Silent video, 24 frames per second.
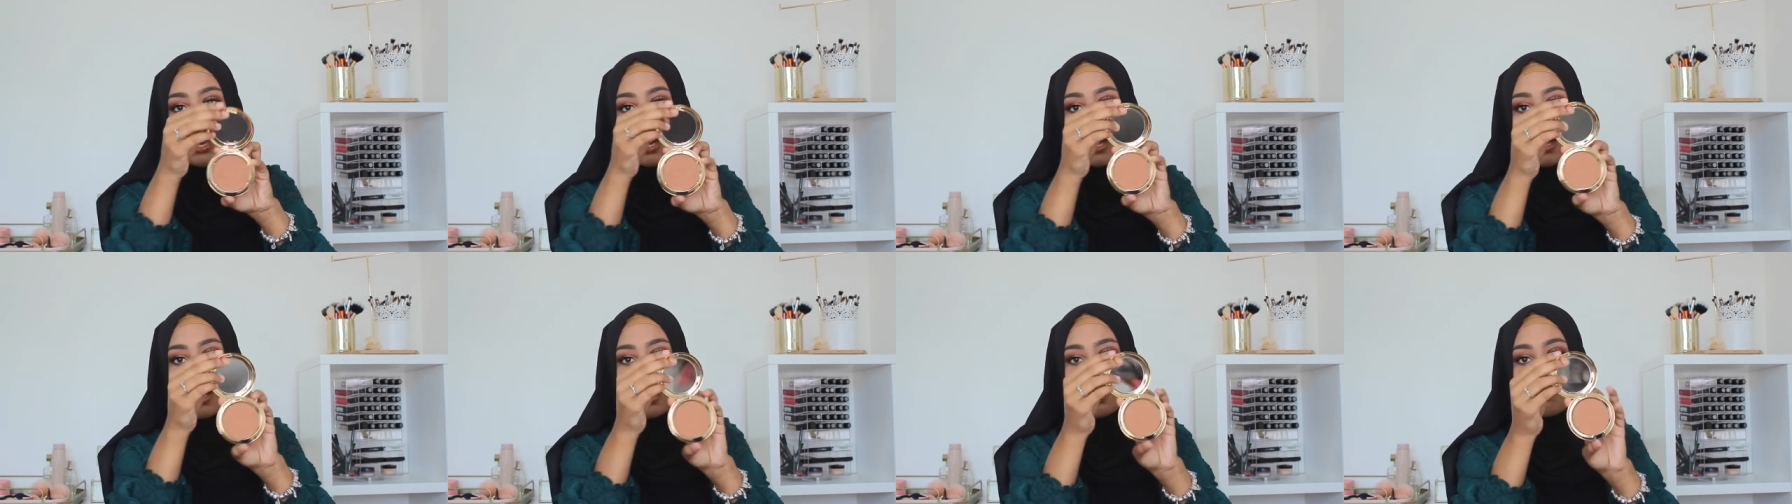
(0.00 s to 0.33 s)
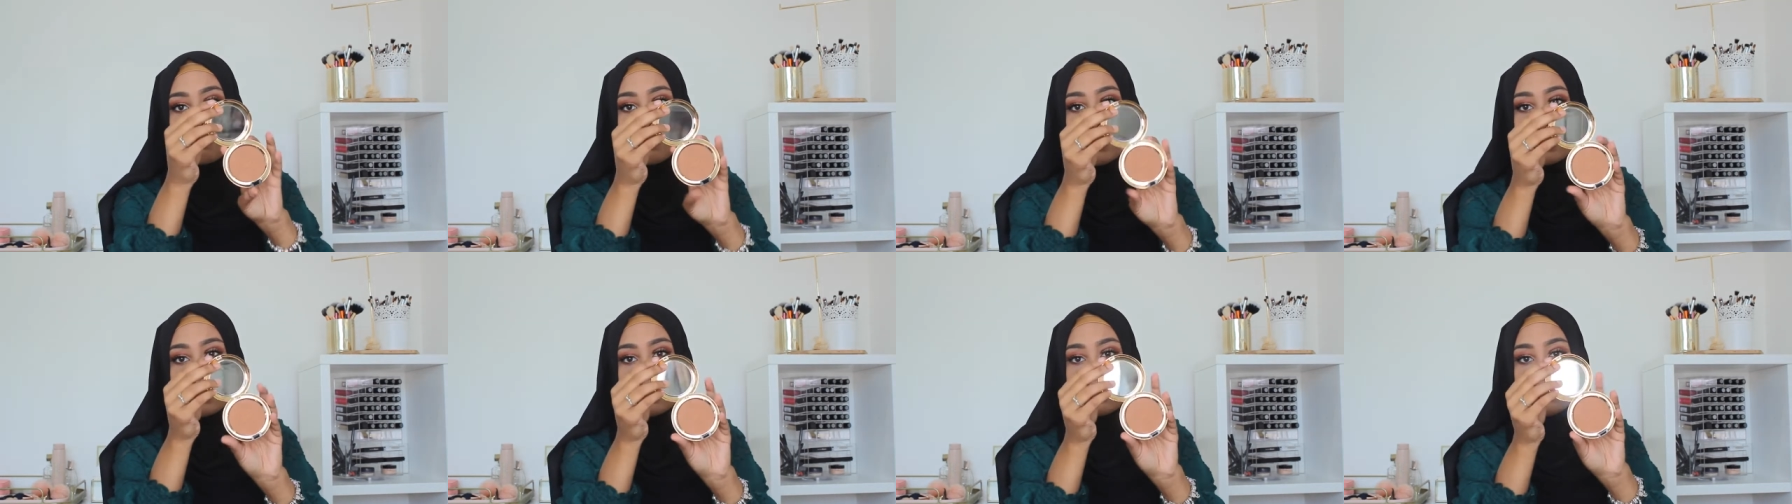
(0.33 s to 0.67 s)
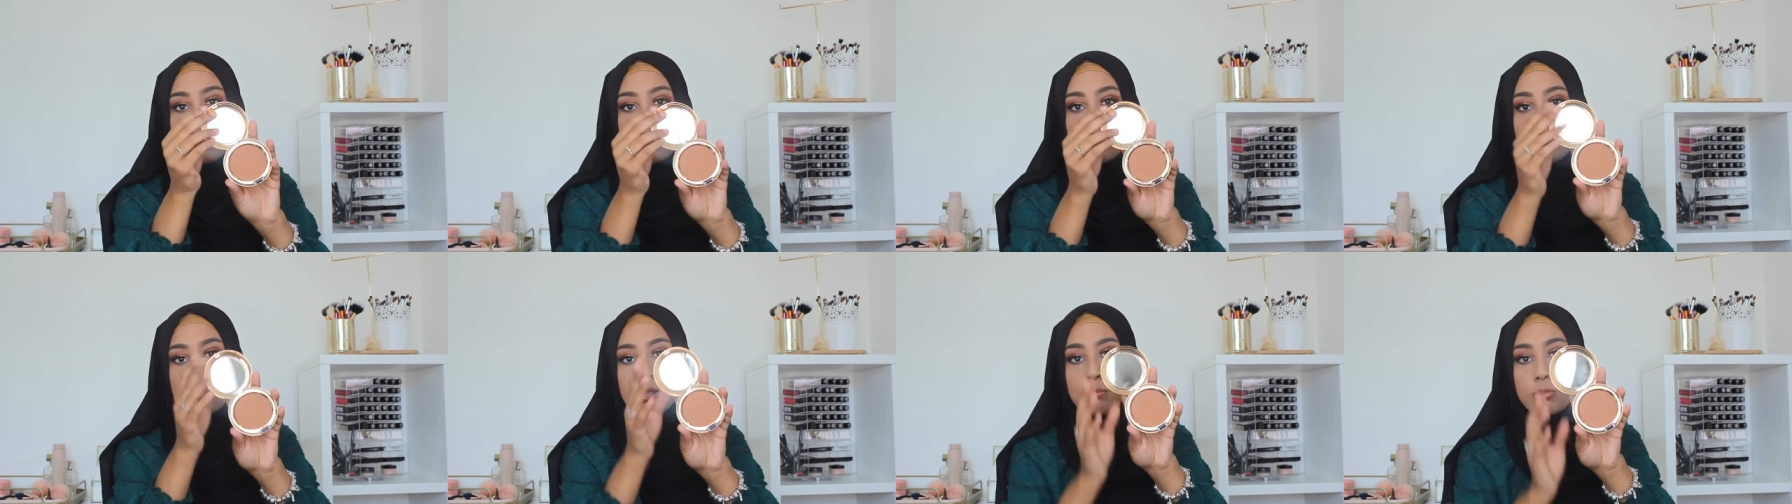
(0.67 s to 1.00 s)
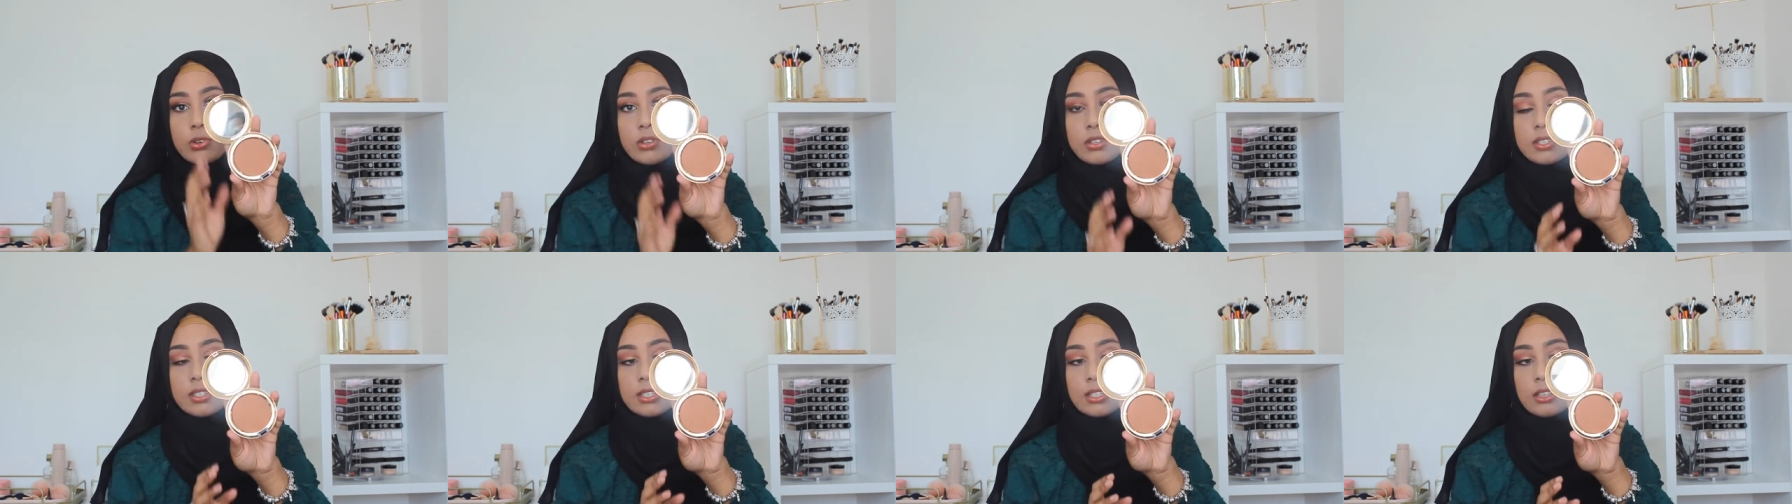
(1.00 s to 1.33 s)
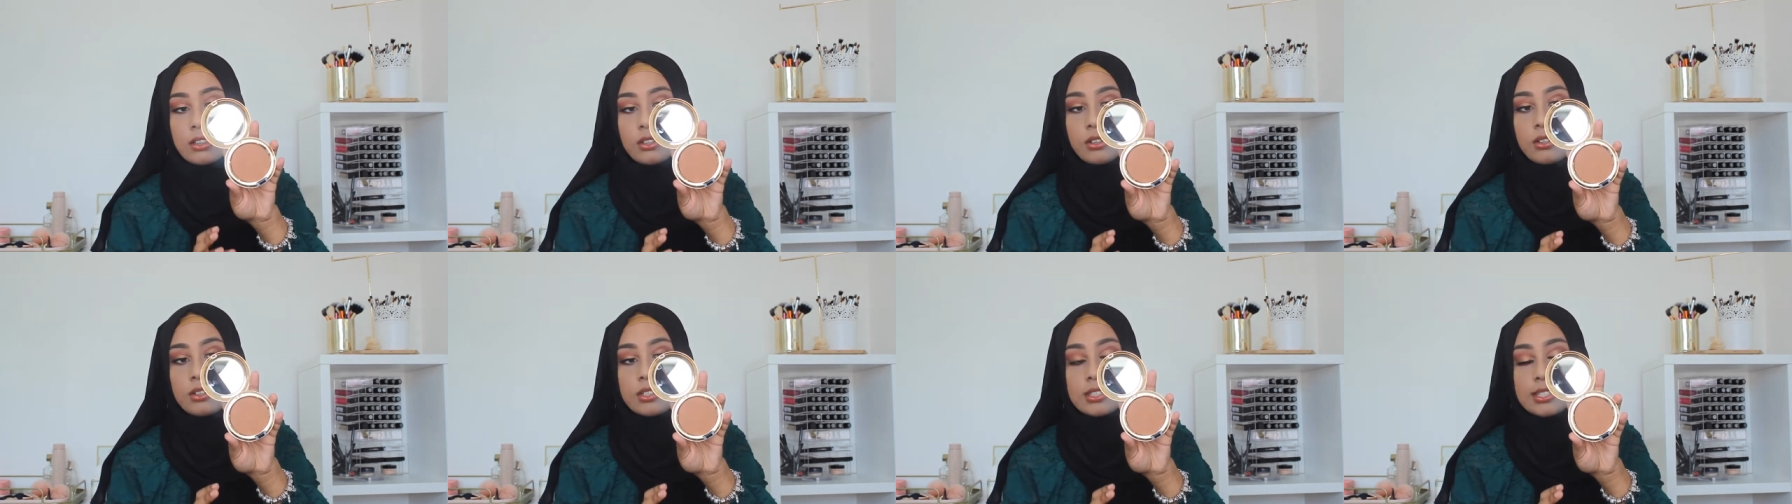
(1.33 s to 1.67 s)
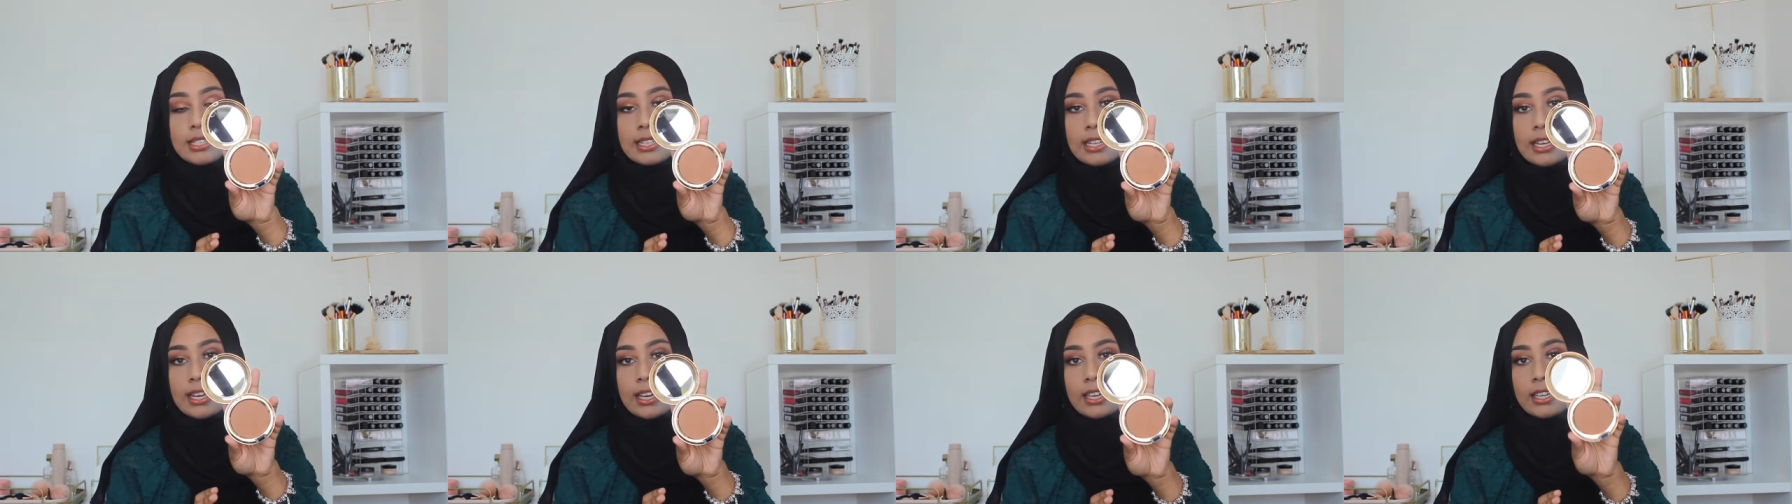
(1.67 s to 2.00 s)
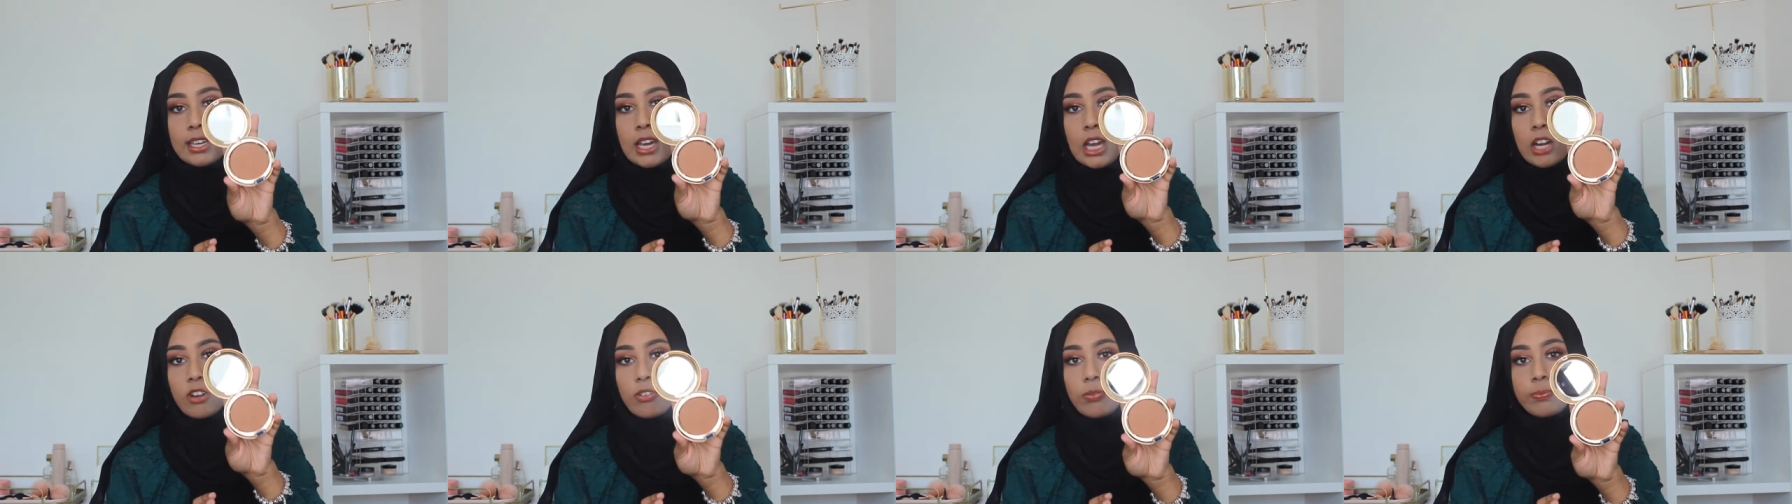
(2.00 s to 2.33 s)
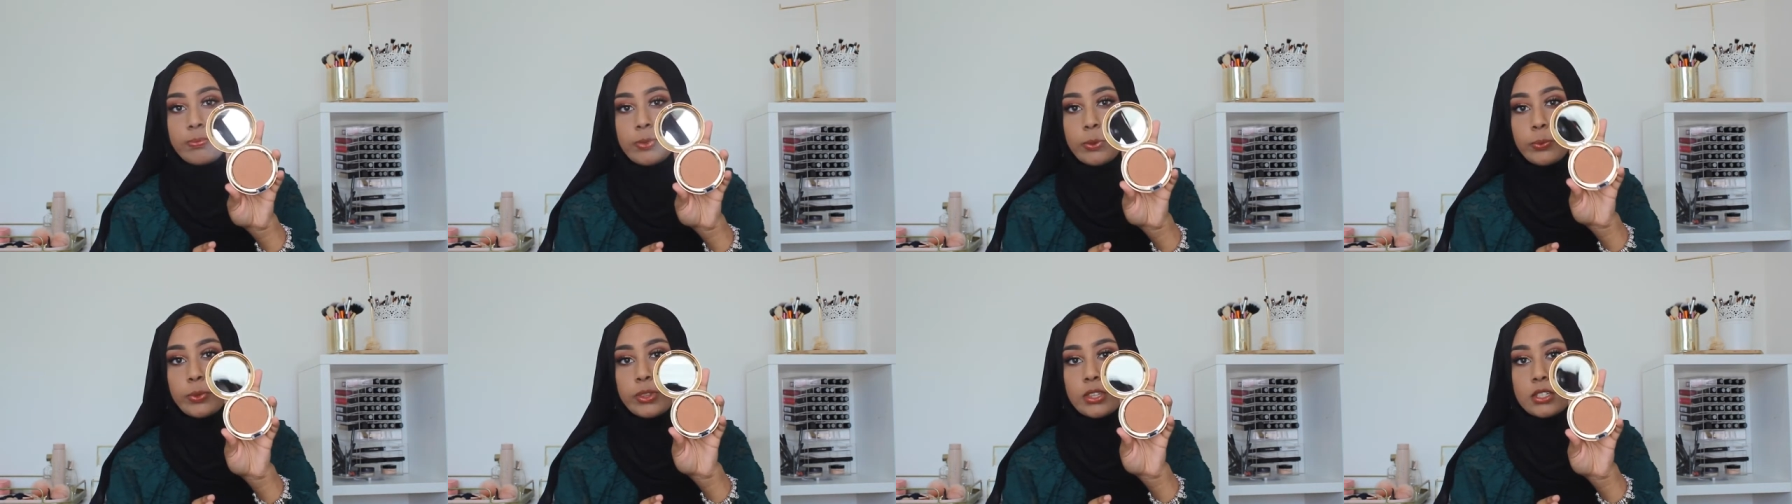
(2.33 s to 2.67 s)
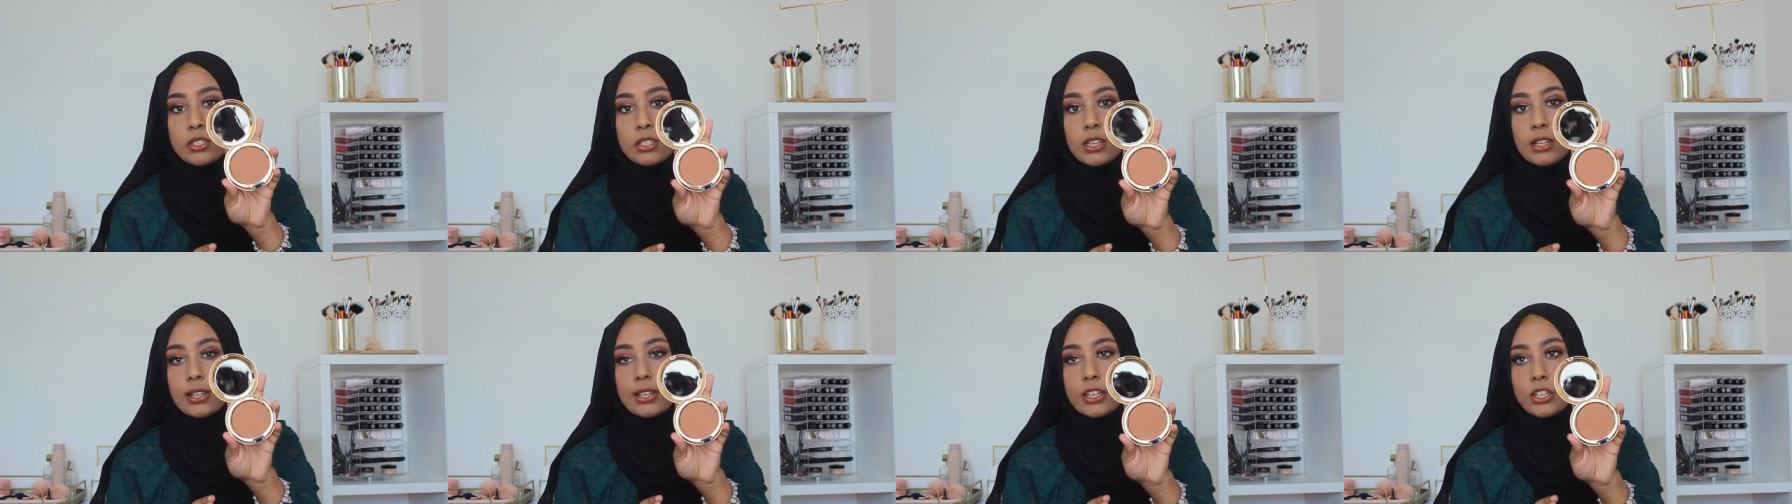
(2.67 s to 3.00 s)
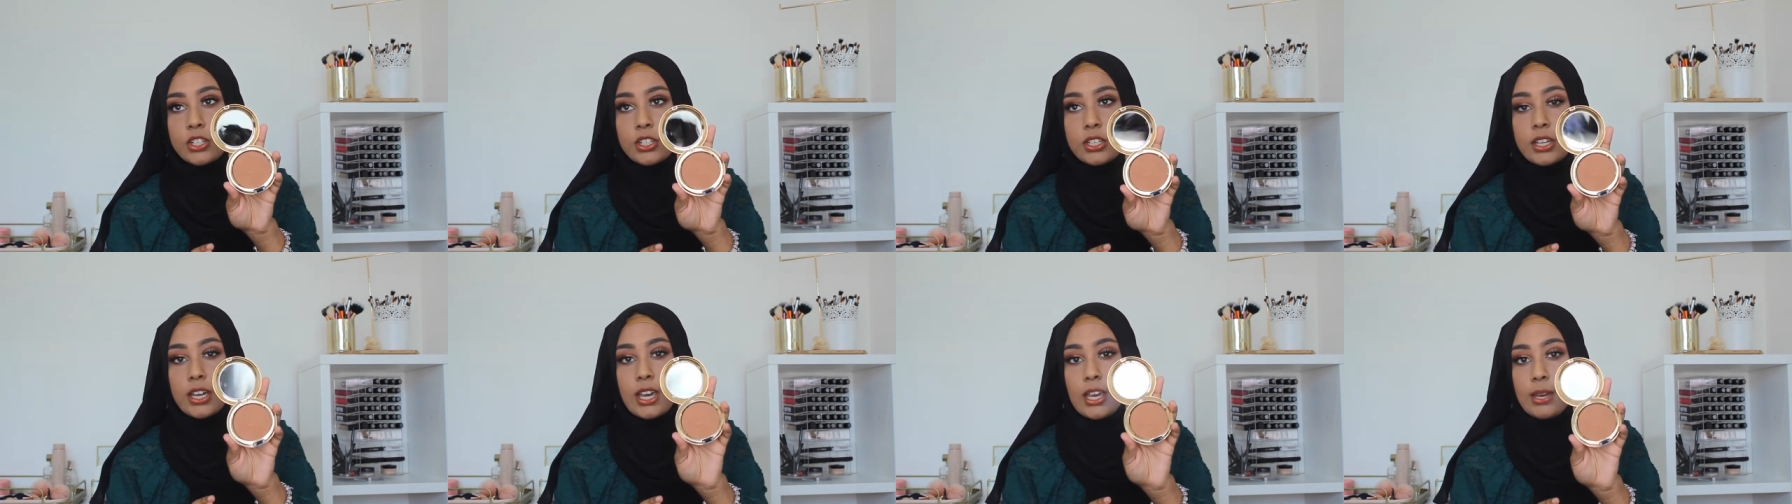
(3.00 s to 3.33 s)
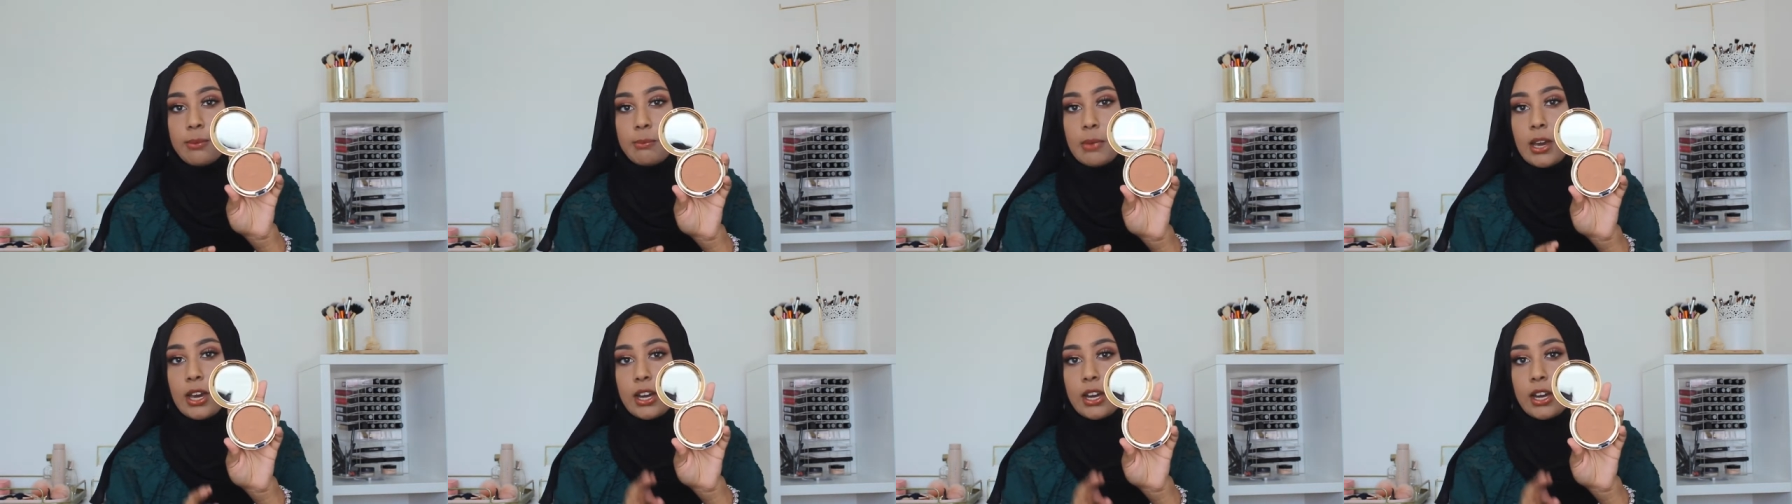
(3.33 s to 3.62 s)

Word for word: Um, and this is what the bronzer looks like. I remember when this collection came